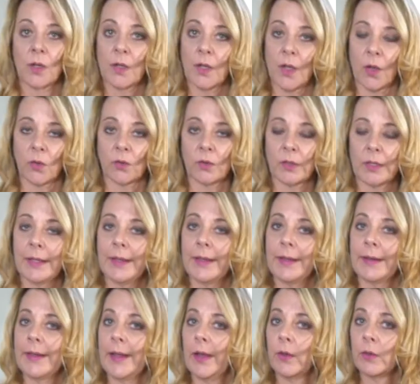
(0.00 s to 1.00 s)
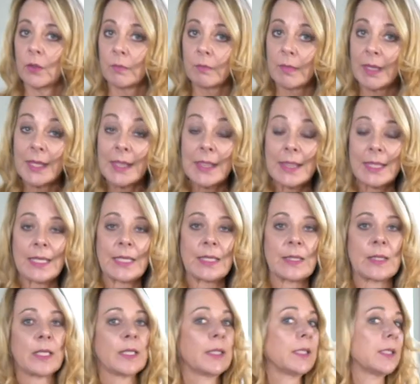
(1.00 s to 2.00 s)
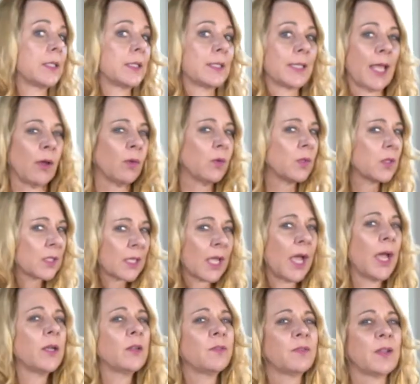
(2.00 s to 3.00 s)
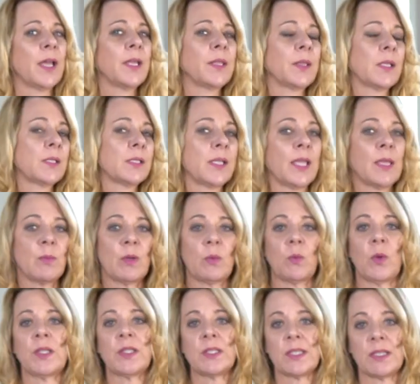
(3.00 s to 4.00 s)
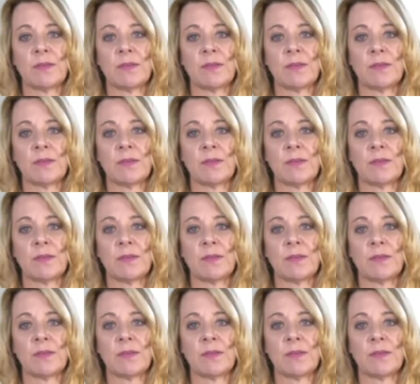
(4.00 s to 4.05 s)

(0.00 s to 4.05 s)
alone. Now, you may think that this sounds kind of like the same, and what's